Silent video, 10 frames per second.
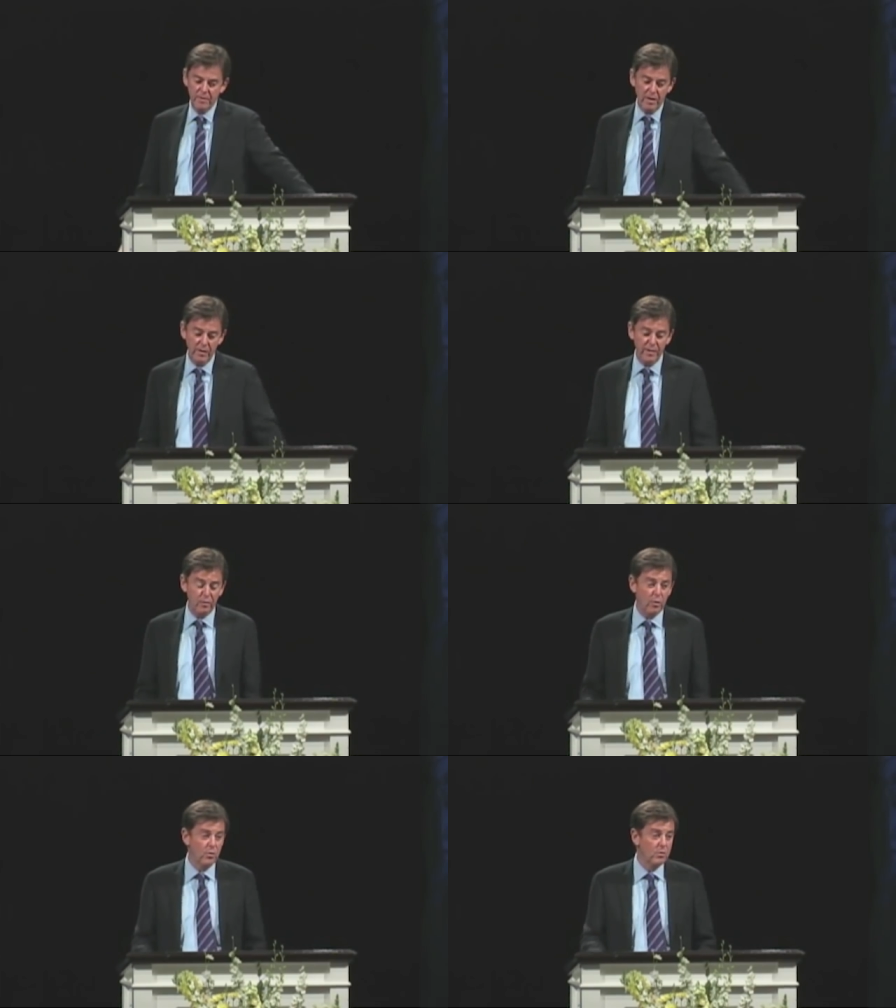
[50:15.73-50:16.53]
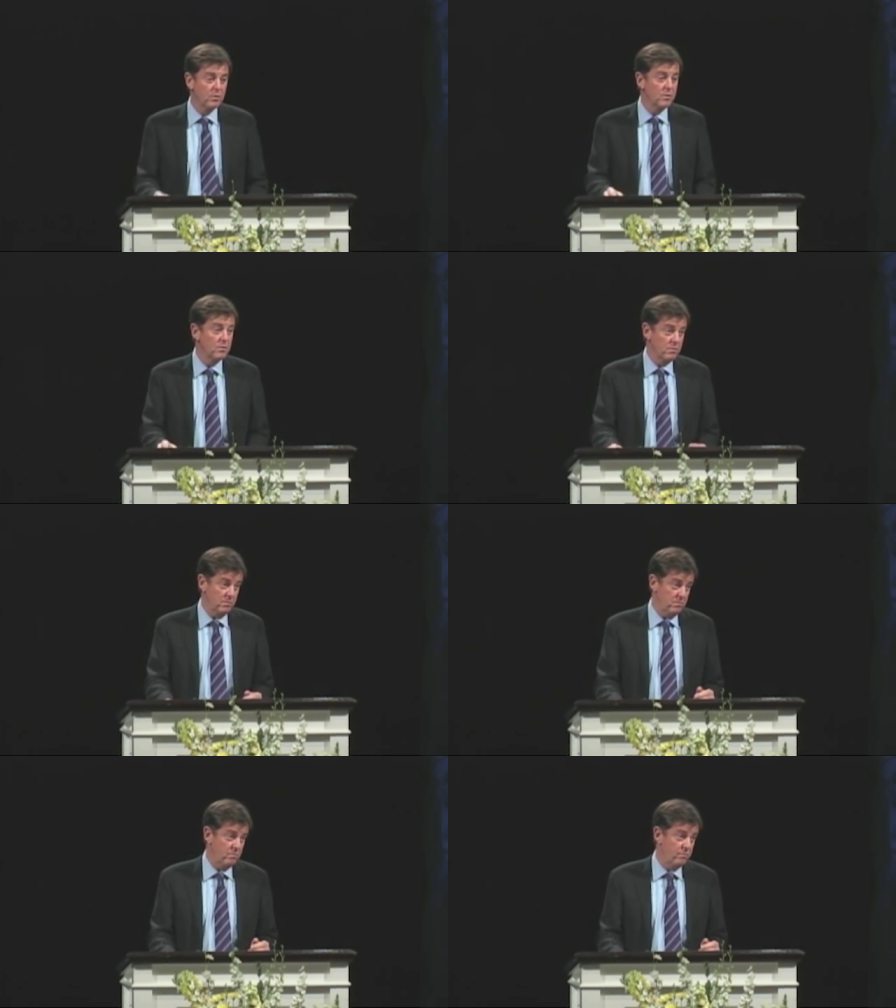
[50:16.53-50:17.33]
I'll leave you
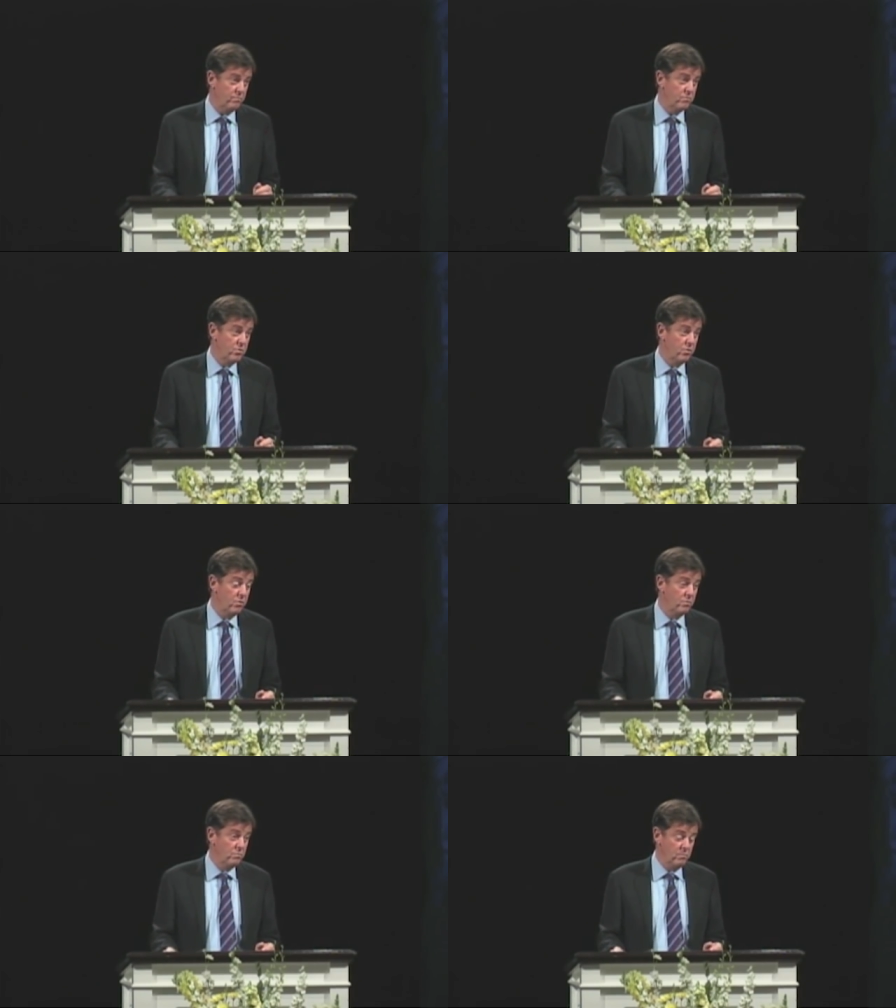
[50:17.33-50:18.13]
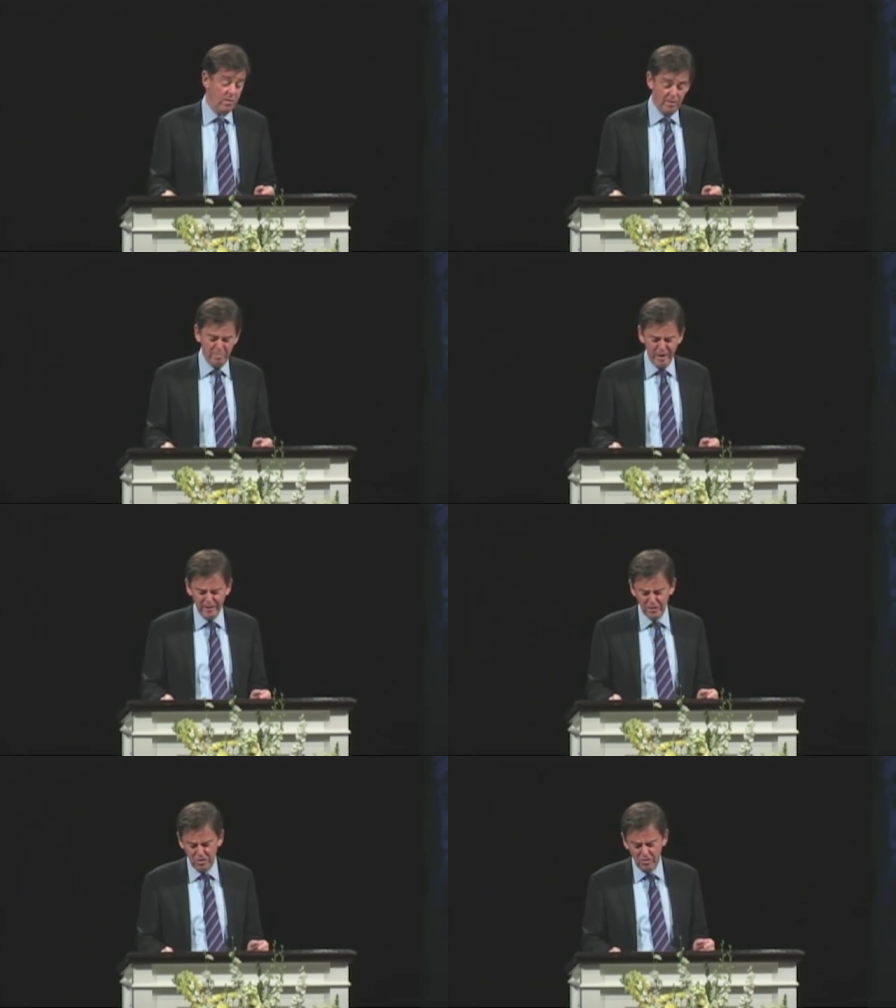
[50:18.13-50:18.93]
to unpack
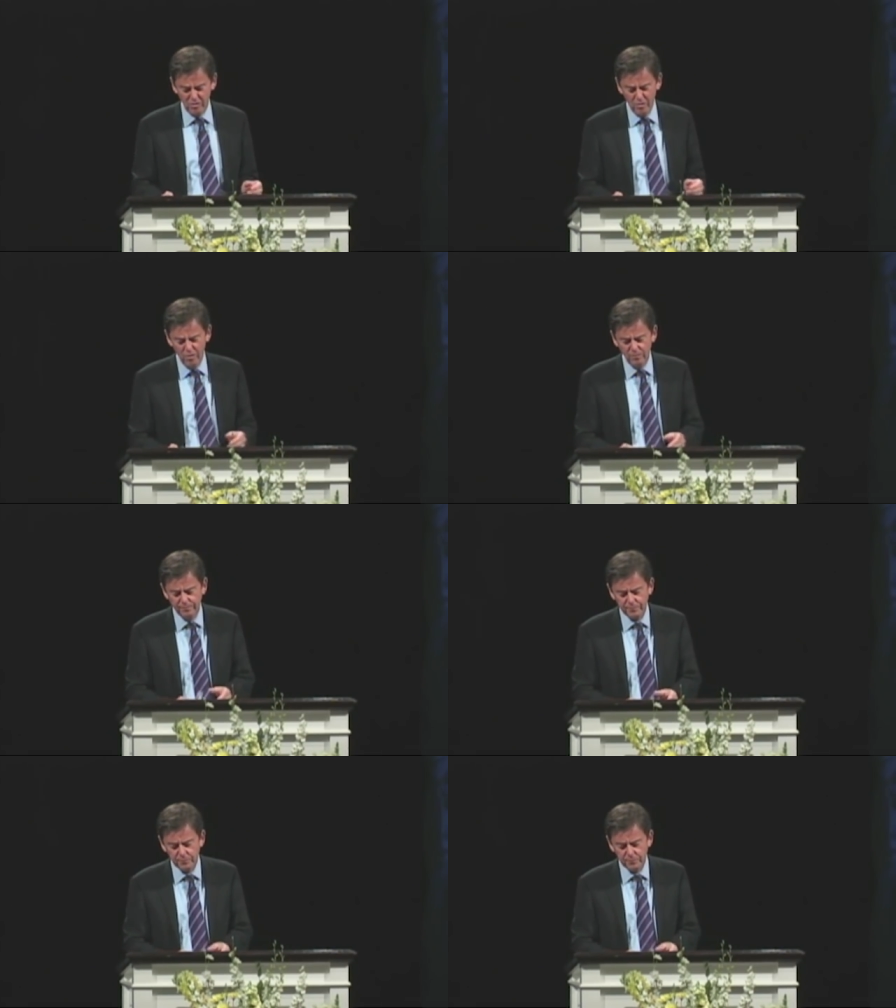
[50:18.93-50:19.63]
this on your own